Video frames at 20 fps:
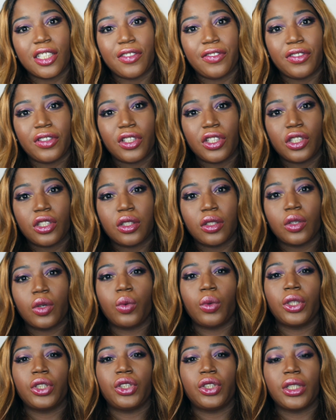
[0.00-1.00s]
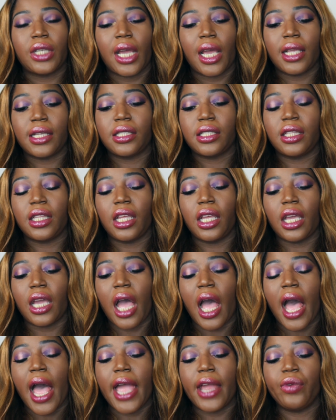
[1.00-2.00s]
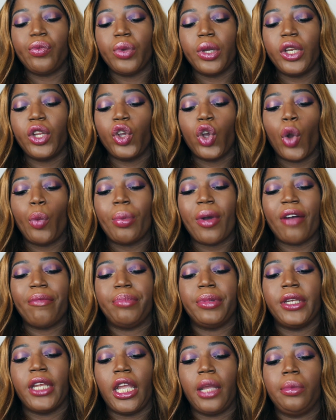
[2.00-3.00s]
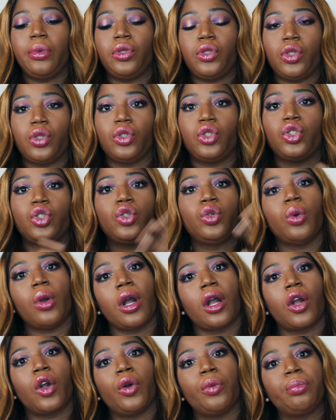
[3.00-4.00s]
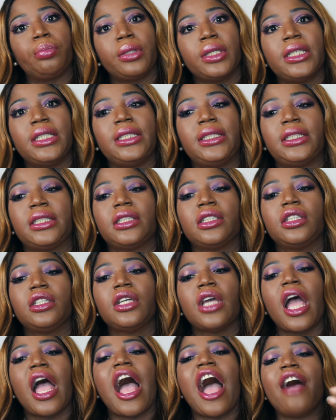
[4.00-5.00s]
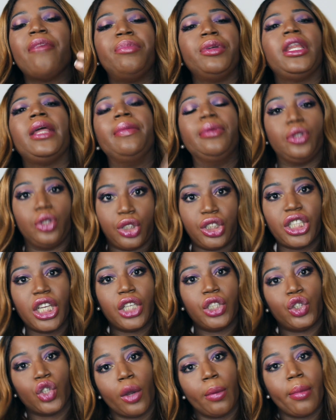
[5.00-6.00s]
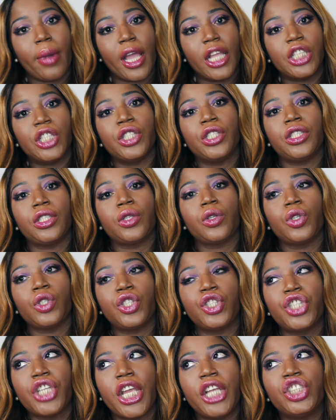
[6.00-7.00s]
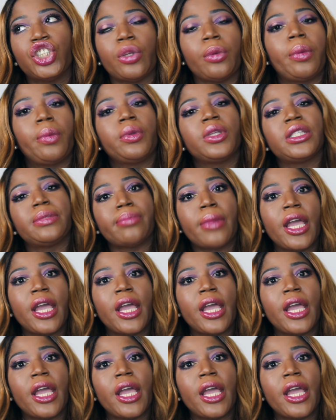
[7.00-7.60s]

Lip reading: is the finished look. What do you guys think? I really hope I've been able to do a complete, I've been able to change your minds, change some people's